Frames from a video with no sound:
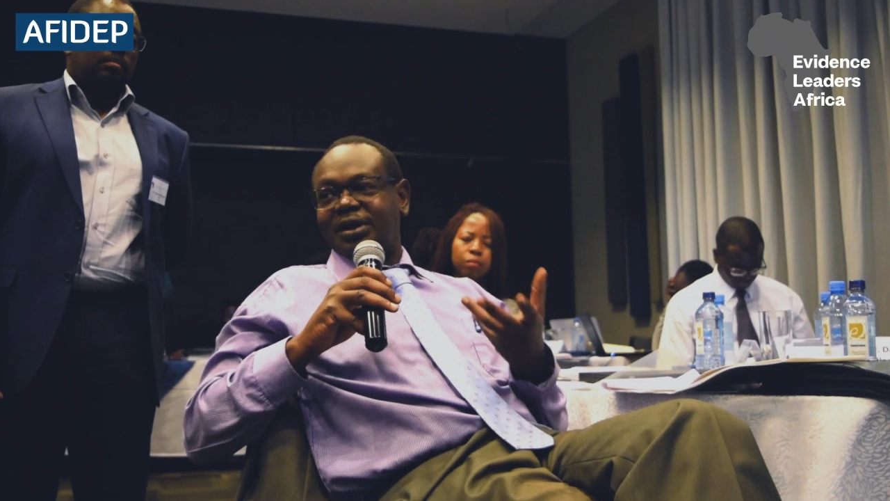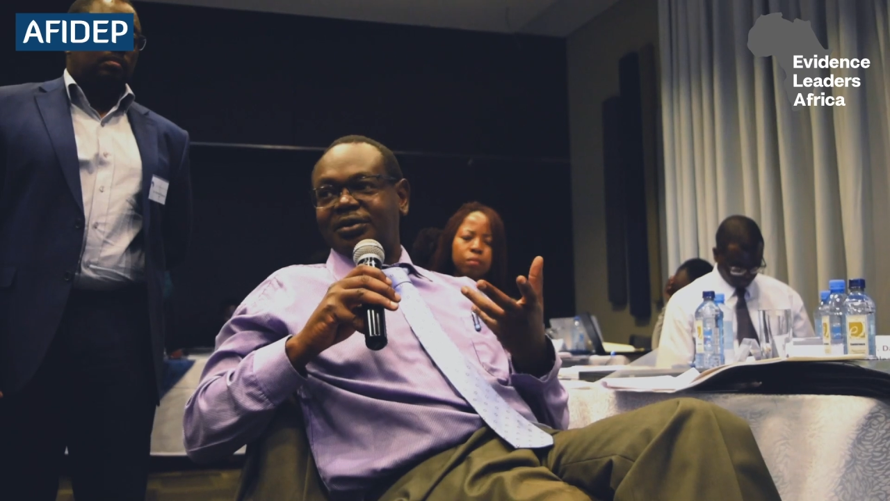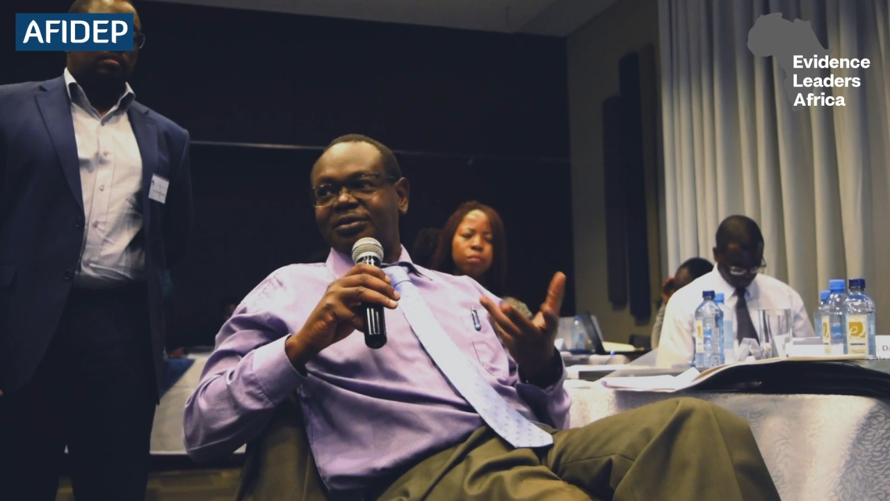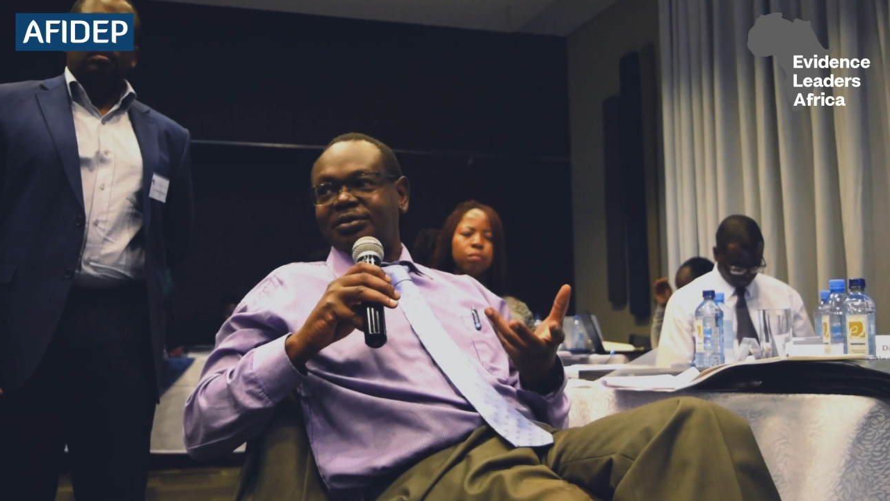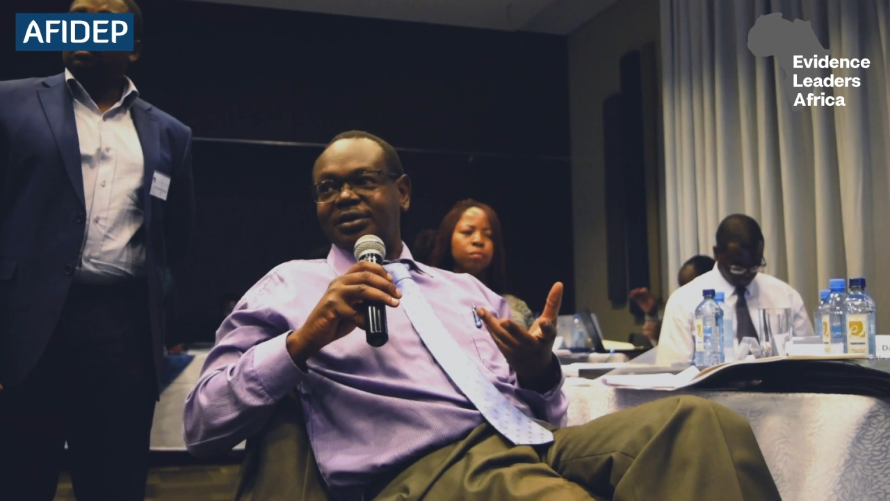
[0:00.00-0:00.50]
How
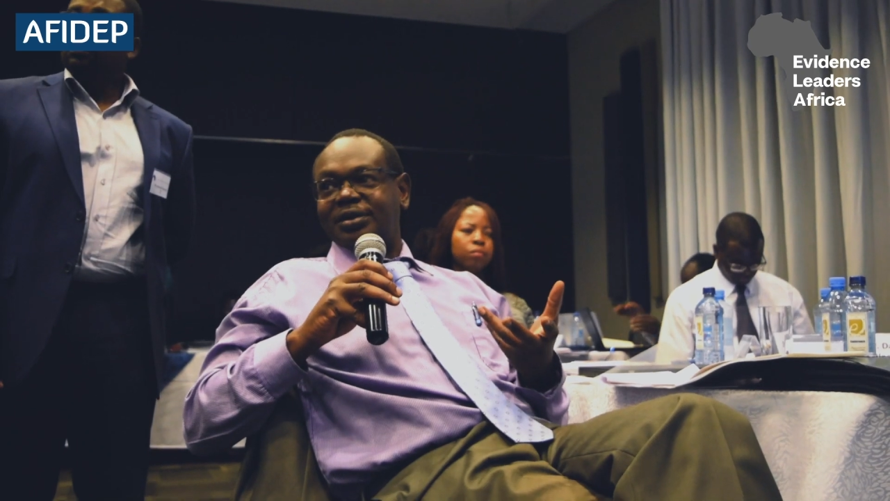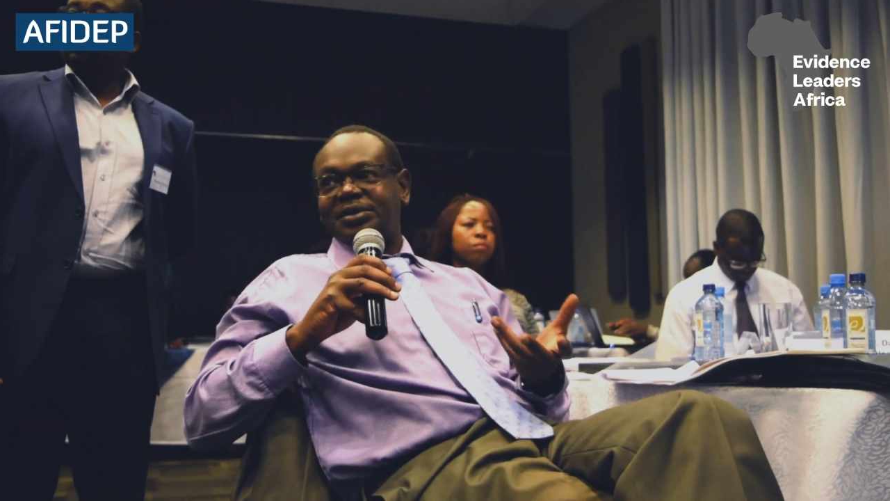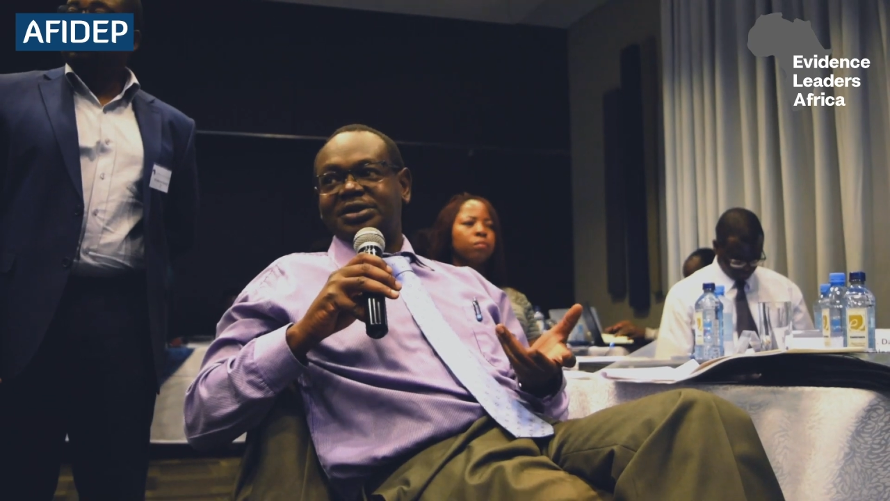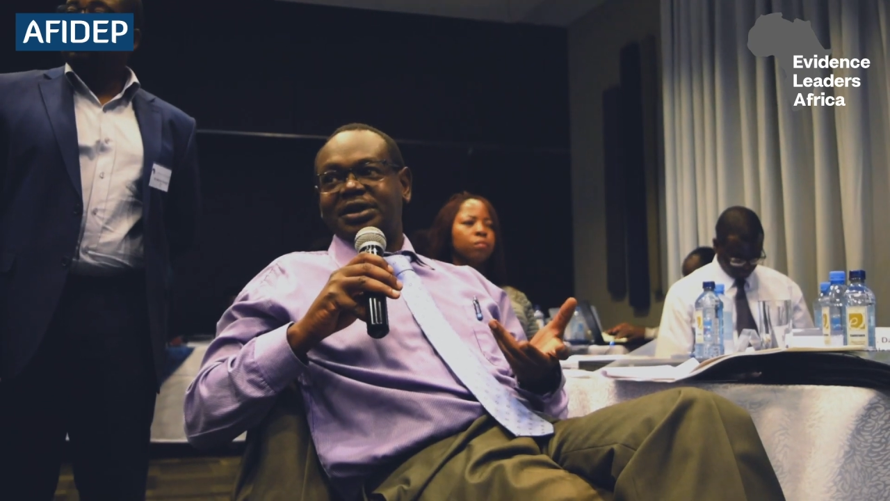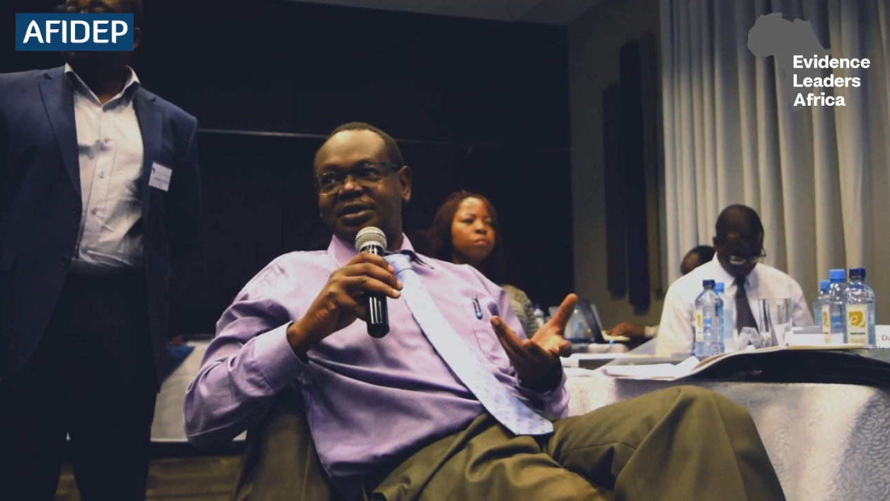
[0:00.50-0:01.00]
do you deal
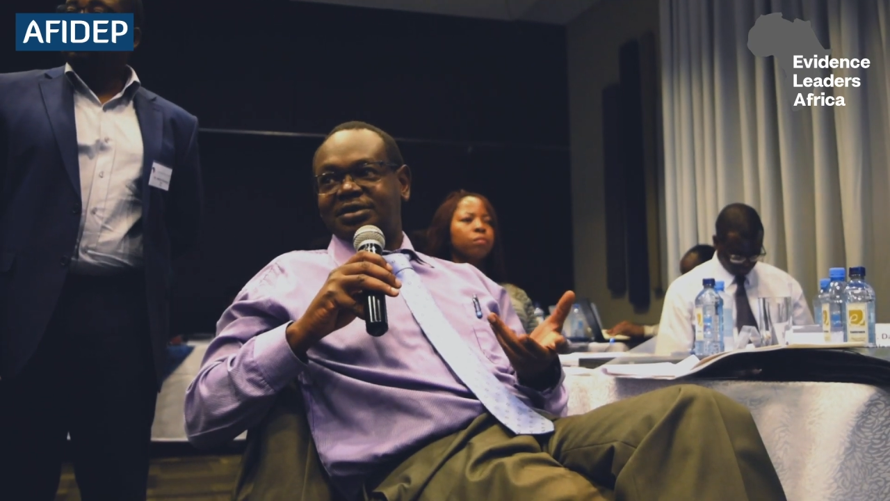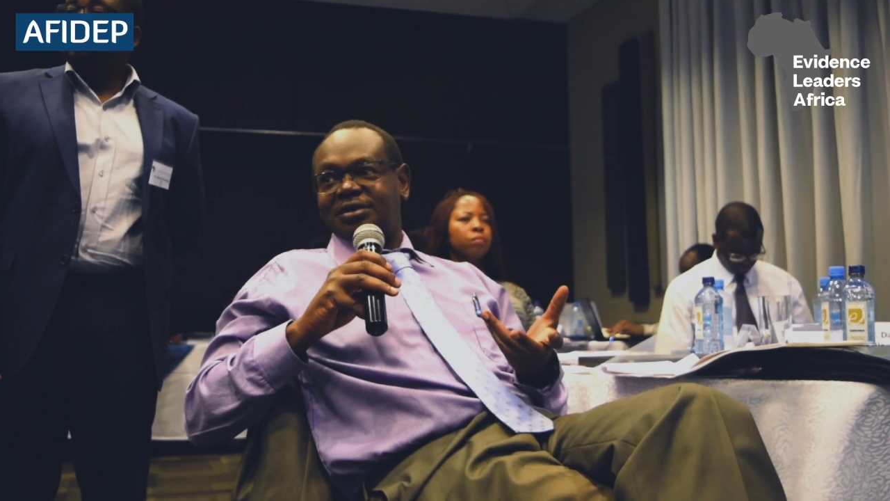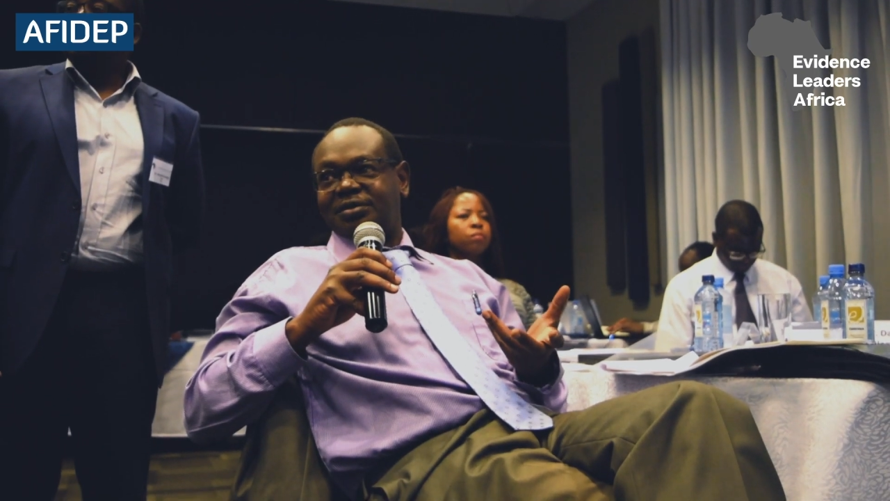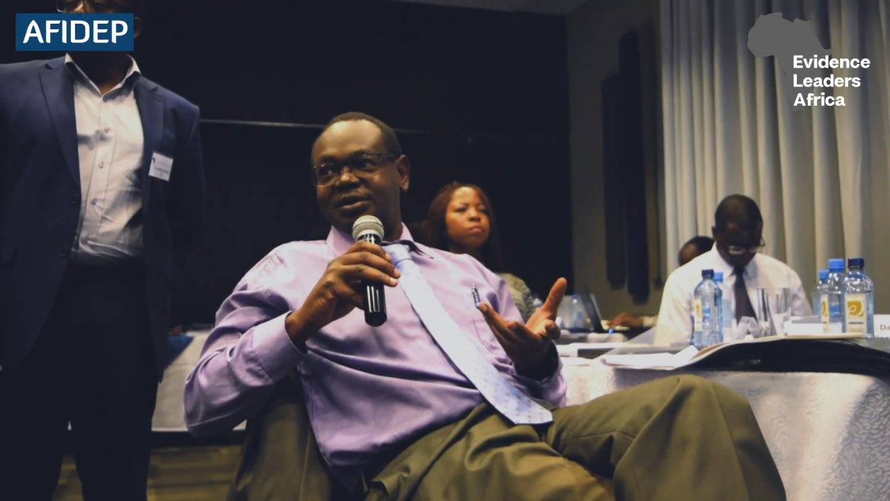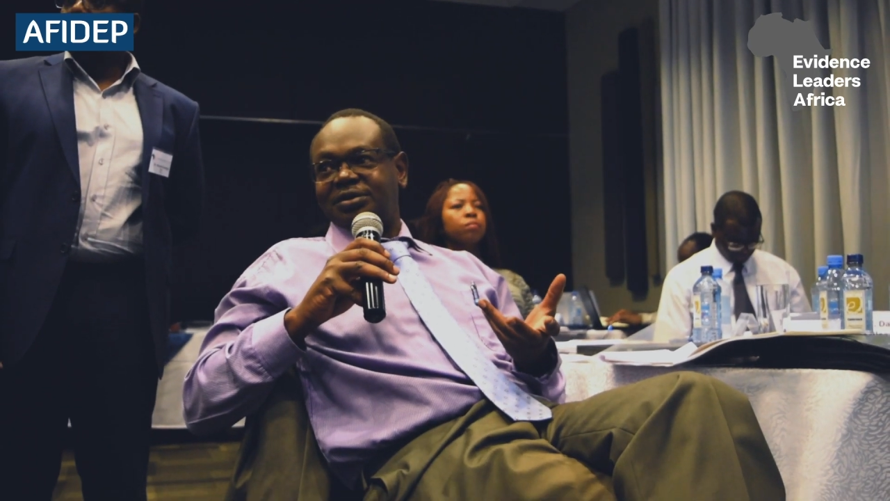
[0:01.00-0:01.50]
with such a
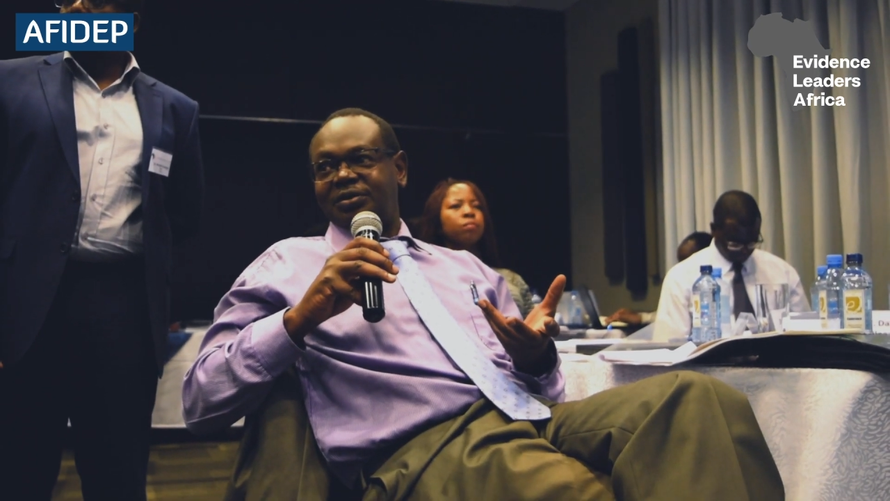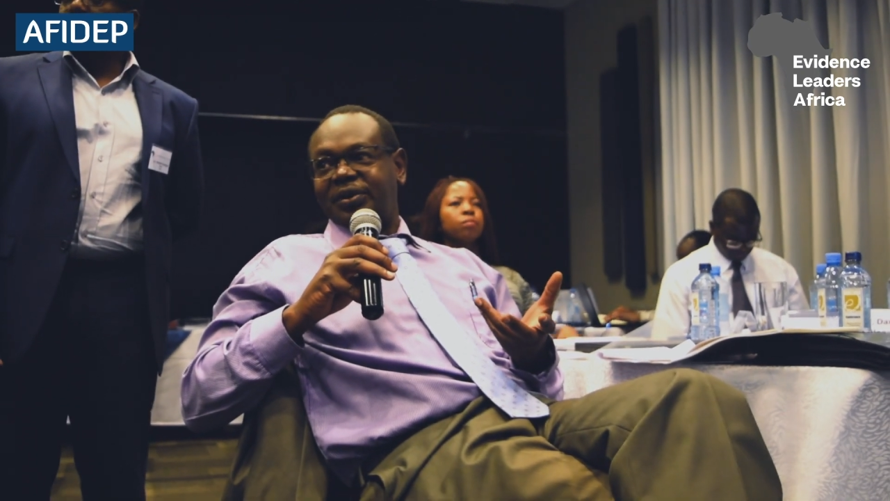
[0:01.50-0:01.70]
situation